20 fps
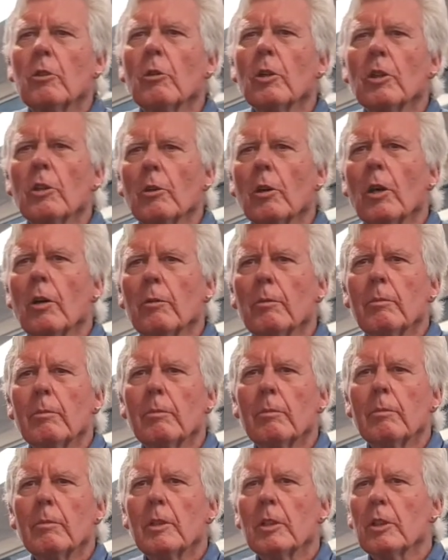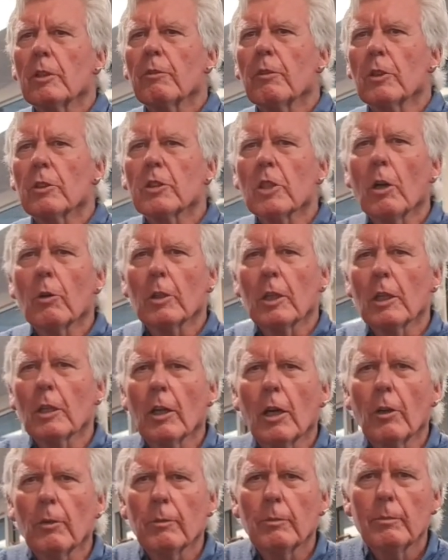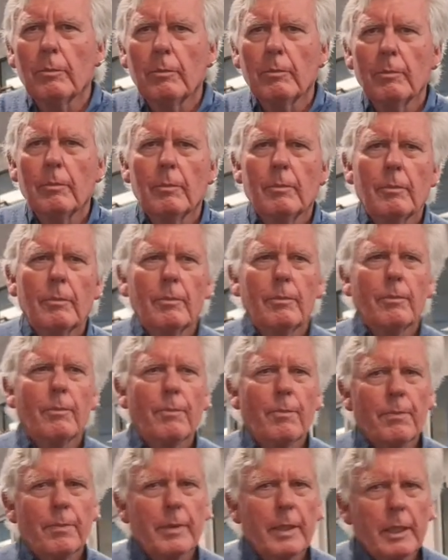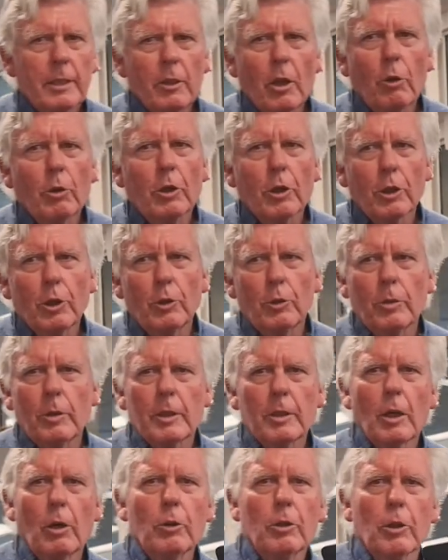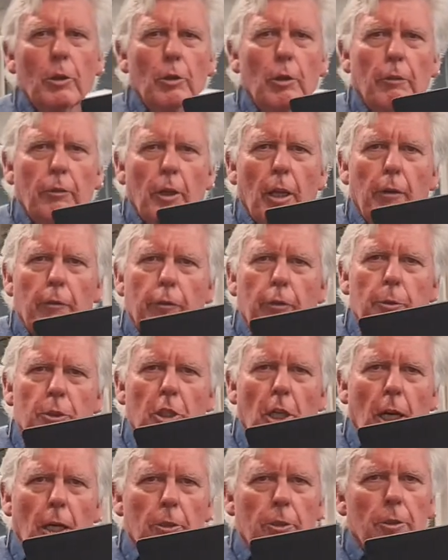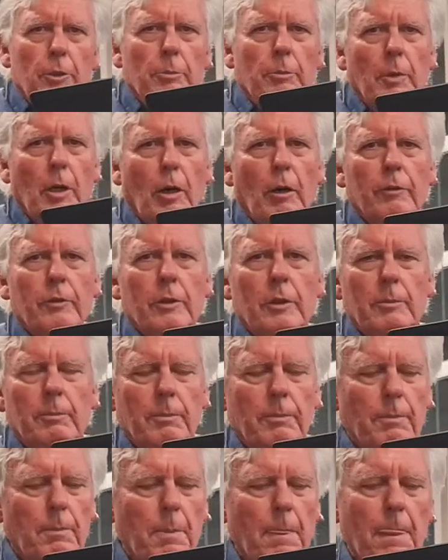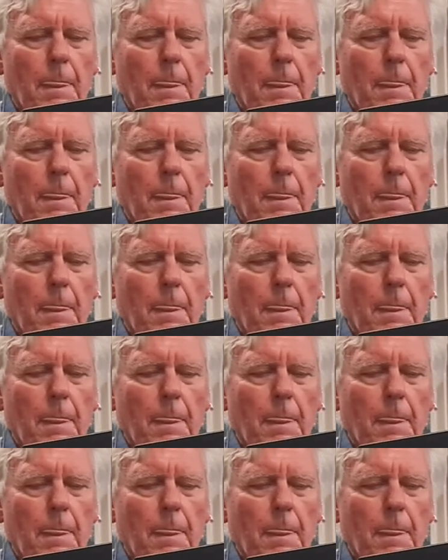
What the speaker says: on your own. You just feel totally alone. No glue. No glue of love from childhood. Often.